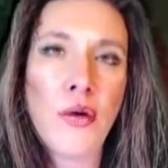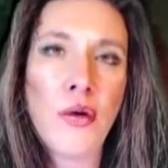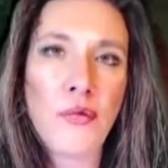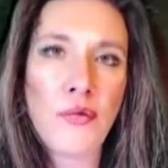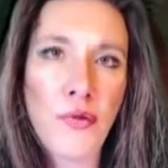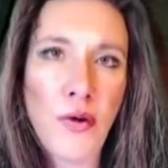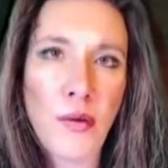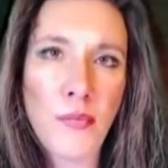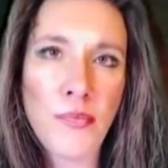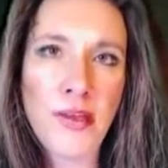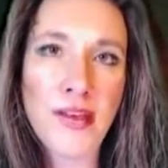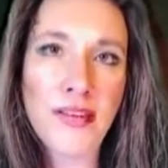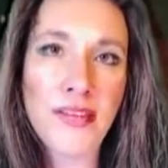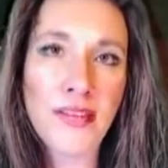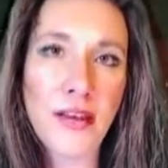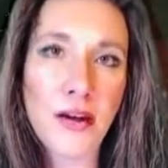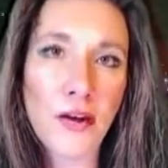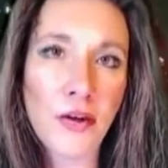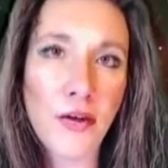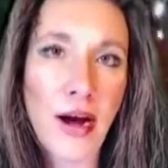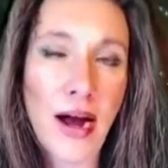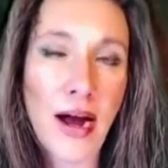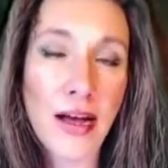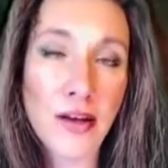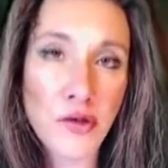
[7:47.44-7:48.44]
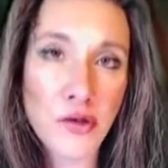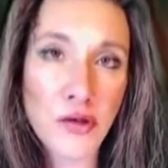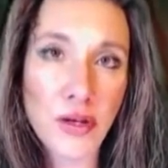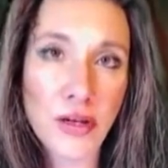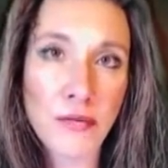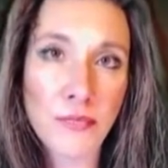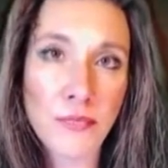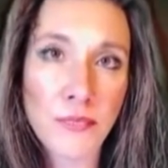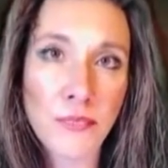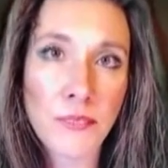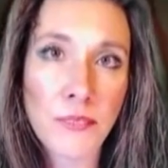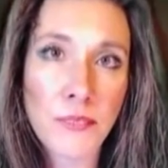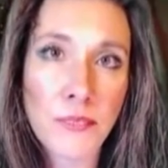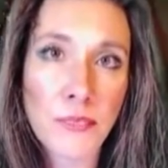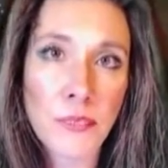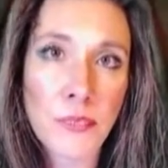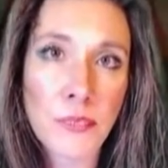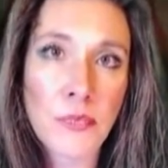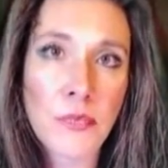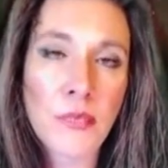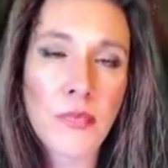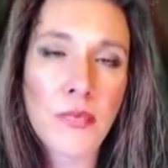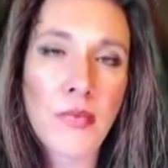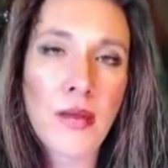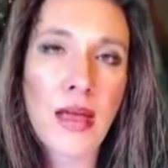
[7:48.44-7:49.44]
from this interaction
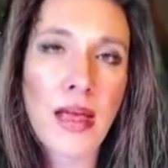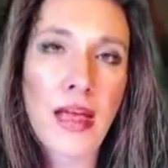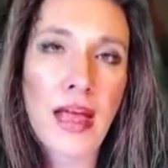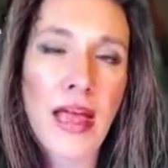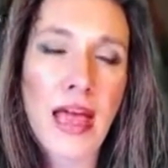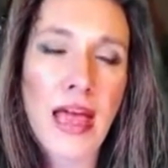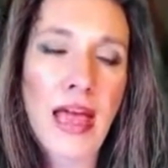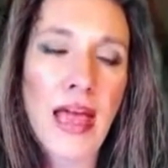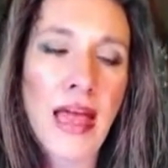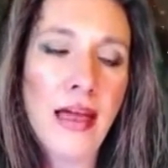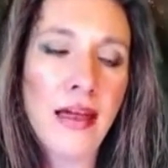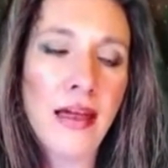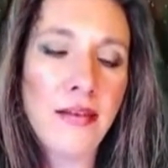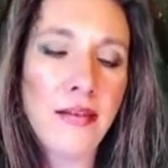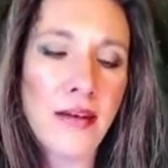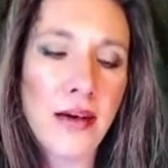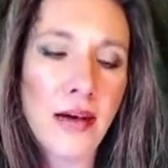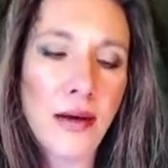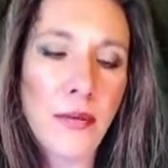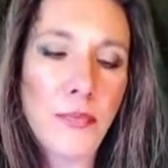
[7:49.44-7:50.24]
and